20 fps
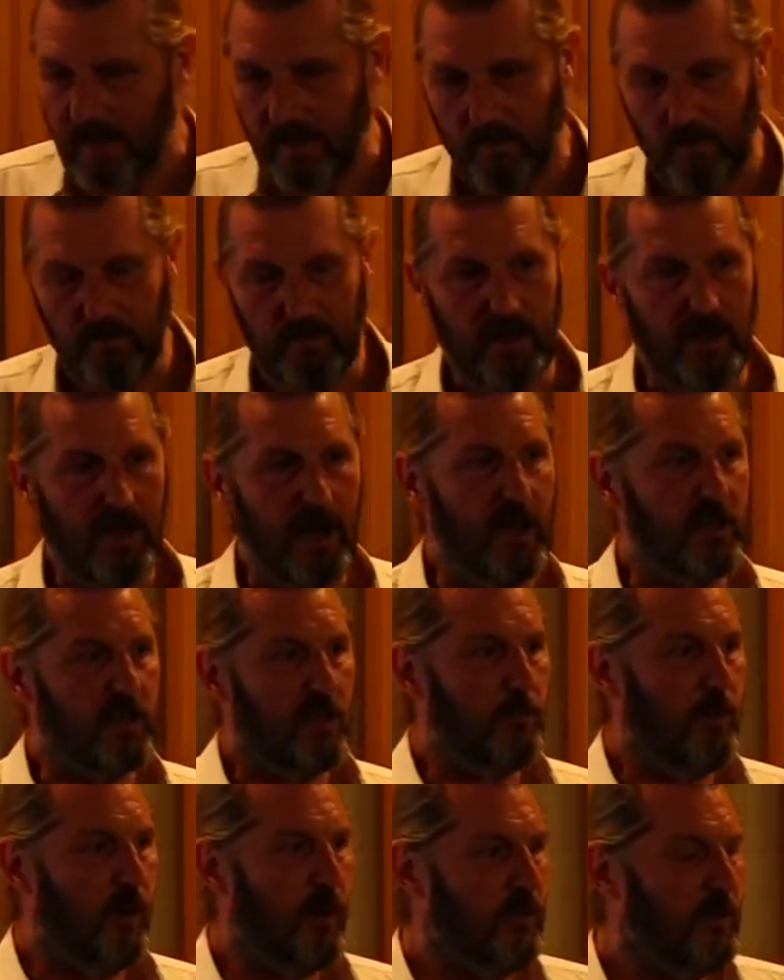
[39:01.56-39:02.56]
One thing I'd like
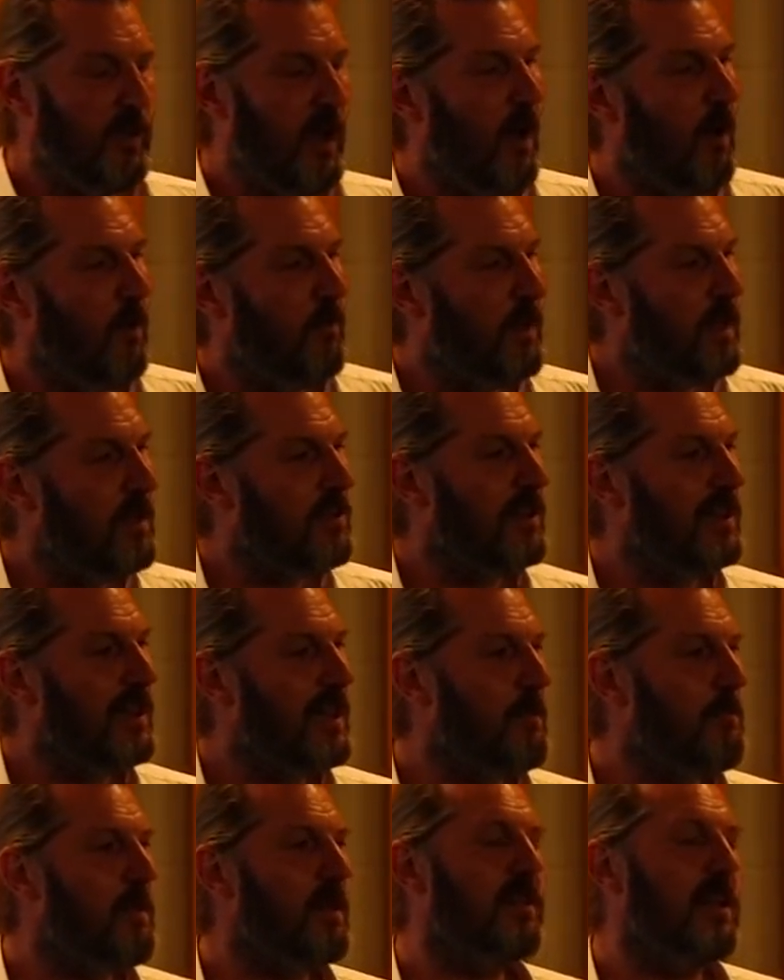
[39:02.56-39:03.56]
to point out, these
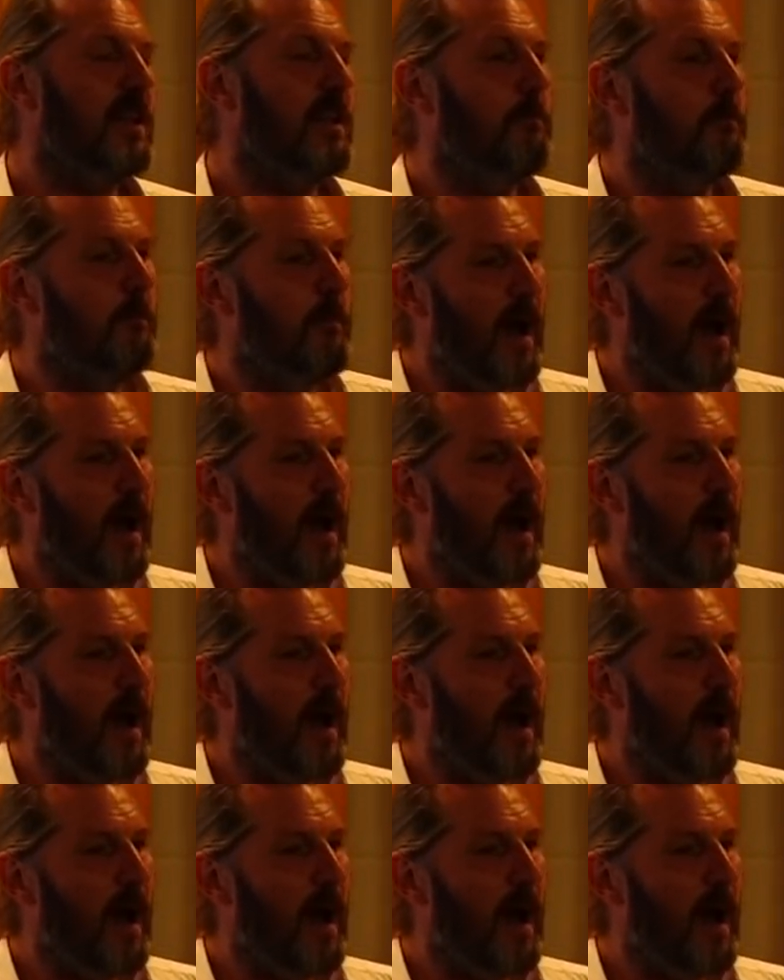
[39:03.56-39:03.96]
limited